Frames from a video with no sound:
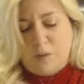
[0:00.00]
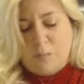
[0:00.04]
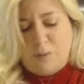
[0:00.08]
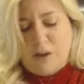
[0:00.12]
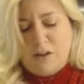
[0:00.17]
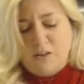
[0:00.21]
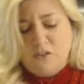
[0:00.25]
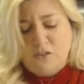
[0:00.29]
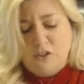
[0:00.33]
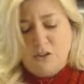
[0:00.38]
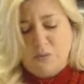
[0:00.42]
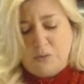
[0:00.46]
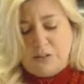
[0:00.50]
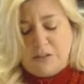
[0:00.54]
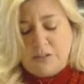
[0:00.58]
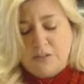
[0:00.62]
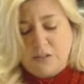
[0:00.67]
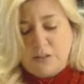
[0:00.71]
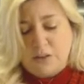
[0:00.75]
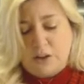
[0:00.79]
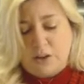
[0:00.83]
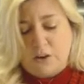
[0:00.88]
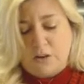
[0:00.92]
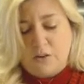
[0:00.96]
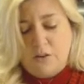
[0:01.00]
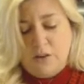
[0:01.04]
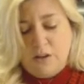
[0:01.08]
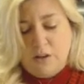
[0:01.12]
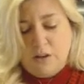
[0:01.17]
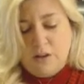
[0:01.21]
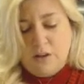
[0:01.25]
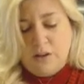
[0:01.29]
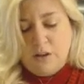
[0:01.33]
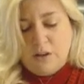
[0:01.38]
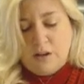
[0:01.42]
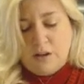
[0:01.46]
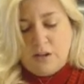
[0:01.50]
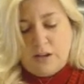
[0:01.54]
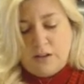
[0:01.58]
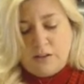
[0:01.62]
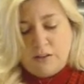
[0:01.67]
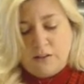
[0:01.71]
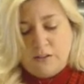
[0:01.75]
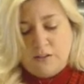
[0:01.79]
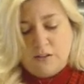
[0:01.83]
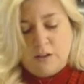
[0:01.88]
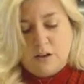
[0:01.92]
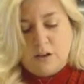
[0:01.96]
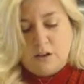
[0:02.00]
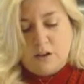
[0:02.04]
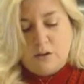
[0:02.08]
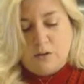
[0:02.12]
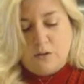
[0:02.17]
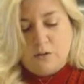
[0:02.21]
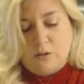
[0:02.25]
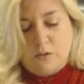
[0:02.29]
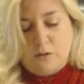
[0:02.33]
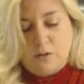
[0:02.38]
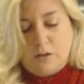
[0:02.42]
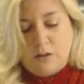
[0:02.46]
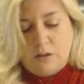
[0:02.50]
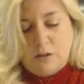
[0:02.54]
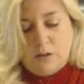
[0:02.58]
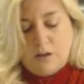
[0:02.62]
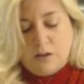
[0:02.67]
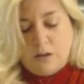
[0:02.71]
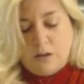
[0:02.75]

about 2 weeks ago. And so,